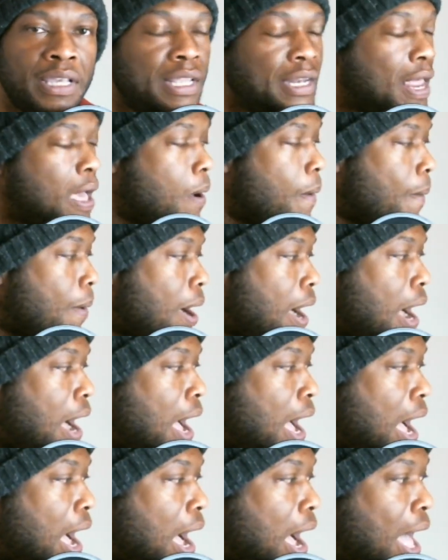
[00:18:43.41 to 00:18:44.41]
Now,
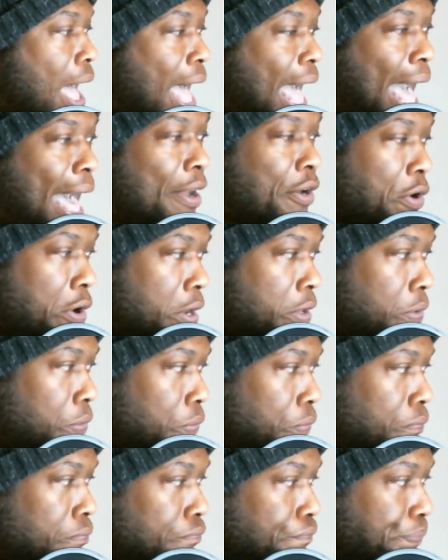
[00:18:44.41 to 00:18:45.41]
I'd argue
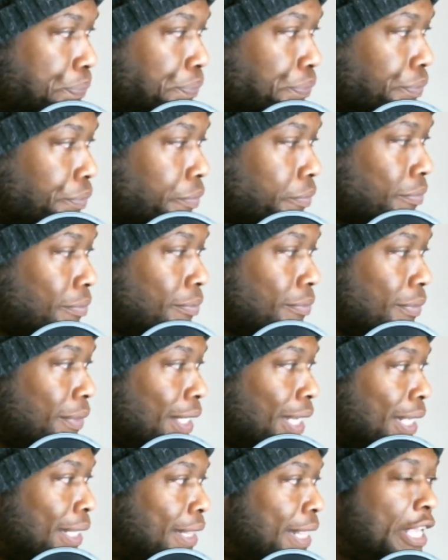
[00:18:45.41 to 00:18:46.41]

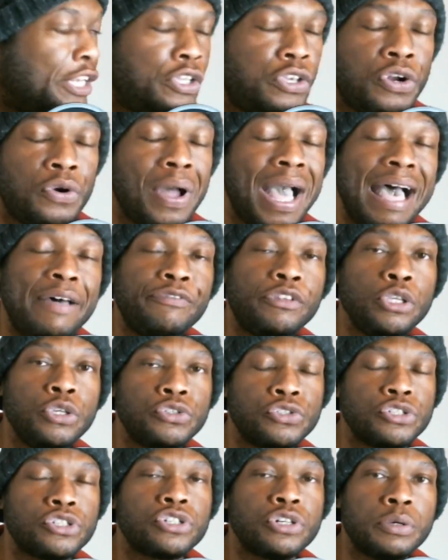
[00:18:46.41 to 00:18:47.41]
that you don't have to
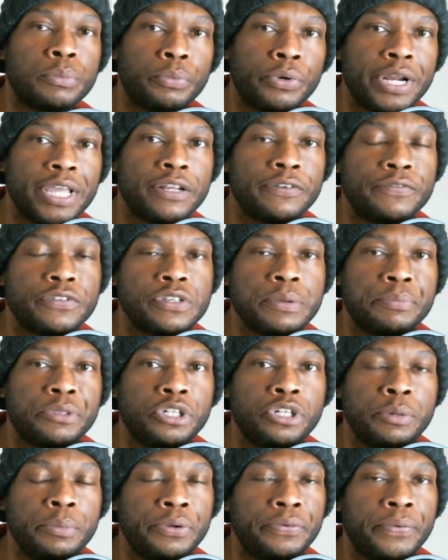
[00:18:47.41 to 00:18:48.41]
use the term rigged for something
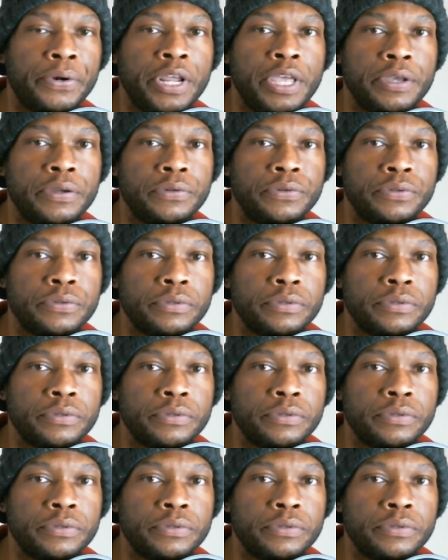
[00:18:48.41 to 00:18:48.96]
to be rigged.